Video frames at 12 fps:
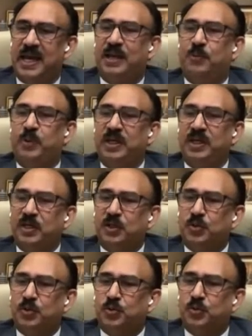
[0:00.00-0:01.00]
And we
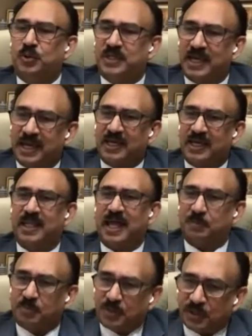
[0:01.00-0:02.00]
need to take
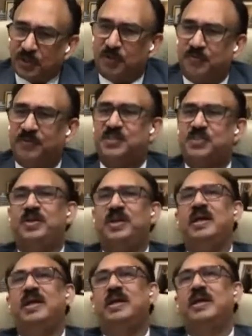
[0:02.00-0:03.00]
that burden of
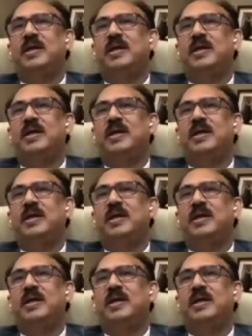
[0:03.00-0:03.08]
history,